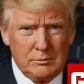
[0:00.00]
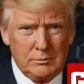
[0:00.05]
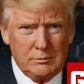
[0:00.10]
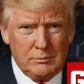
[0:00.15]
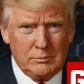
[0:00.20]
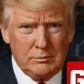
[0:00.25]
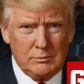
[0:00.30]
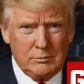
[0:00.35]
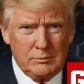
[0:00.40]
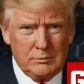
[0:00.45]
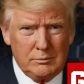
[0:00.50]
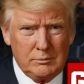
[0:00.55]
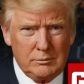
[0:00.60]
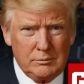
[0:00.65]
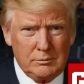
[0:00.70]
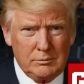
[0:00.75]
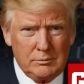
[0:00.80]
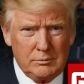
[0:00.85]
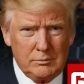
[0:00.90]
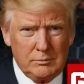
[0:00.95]

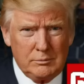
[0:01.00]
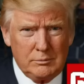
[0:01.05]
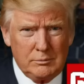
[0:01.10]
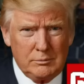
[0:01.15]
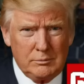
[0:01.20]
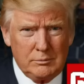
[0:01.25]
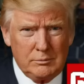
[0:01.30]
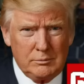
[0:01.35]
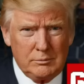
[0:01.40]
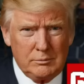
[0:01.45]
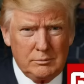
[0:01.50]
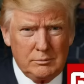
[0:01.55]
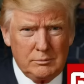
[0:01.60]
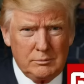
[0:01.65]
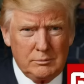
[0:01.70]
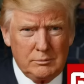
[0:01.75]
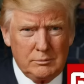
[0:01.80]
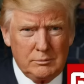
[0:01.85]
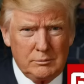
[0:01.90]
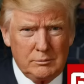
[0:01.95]

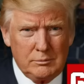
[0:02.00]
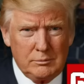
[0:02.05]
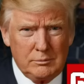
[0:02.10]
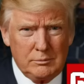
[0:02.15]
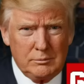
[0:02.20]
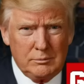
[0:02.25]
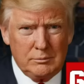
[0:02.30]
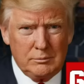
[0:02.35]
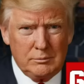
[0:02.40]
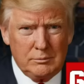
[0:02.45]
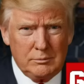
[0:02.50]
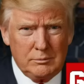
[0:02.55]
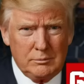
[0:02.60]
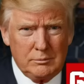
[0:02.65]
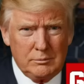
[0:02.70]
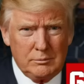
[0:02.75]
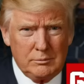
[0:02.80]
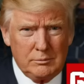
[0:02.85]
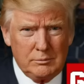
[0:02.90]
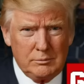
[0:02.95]

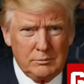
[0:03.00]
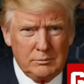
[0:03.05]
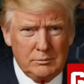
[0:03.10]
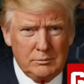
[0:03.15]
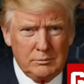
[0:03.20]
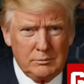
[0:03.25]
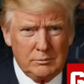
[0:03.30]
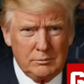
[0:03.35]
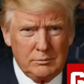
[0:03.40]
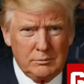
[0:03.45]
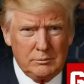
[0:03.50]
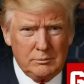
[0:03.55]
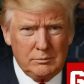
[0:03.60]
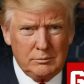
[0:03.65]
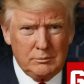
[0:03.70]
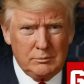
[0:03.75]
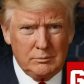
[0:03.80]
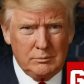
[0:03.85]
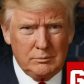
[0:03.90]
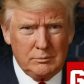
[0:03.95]

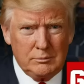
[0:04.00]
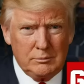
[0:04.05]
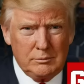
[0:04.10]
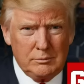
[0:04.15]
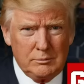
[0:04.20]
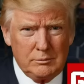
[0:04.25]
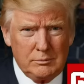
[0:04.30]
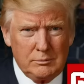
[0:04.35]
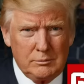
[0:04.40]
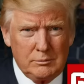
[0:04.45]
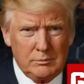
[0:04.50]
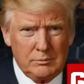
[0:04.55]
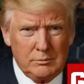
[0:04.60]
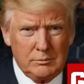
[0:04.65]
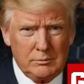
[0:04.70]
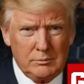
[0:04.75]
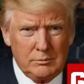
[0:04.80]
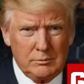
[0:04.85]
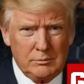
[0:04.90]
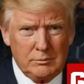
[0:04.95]

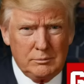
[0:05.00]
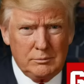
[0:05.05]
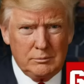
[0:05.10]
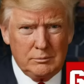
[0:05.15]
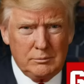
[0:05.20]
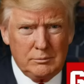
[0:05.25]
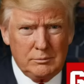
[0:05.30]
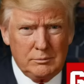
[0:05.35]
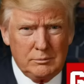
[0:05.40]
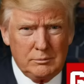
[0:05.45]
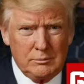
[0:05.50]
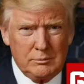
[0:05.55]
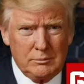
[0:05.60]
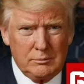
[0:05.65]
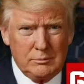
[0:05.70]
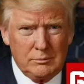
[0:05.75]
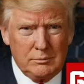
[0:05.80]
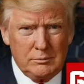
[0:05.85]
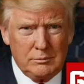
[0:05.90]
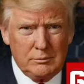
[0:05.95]

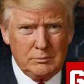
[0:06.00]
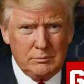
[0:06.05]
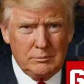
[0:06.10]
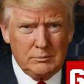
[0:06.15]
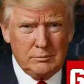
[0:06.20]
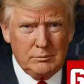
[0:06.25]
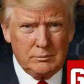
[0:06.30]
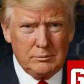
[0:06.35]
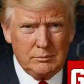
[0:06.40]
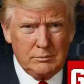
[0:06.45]
The person shown says nothing.